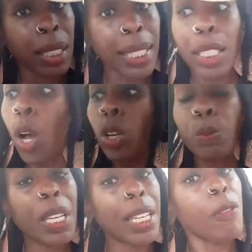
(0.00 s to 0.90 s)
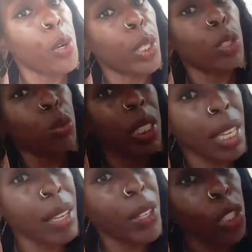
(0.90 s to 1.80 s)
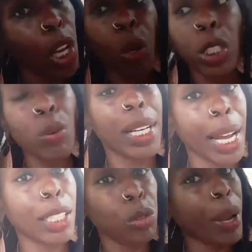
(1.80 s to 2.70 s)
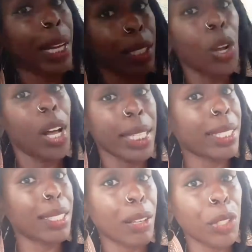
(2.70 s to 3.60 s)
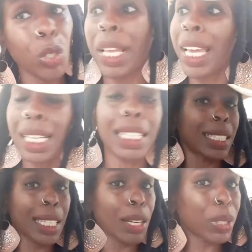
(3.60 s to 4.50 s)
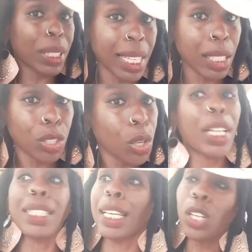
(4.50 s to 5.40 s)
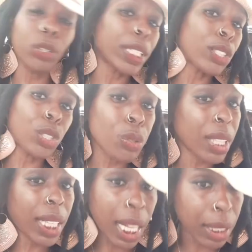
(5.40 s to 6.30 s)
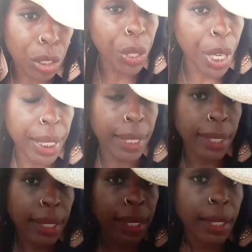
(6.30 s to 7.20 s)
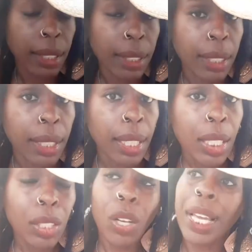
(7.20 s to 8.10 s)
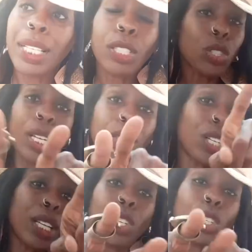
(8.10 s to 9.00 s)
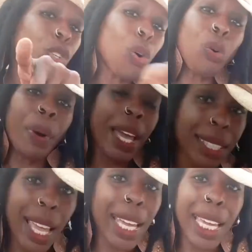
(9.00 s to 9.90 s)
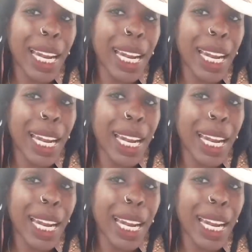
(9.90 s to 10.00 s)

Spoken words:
These hoes be in it for a new TV show, a new contract, and all that stuff too. They in get what they get too, because they know these dudes are color struck. So it's a two-way thing.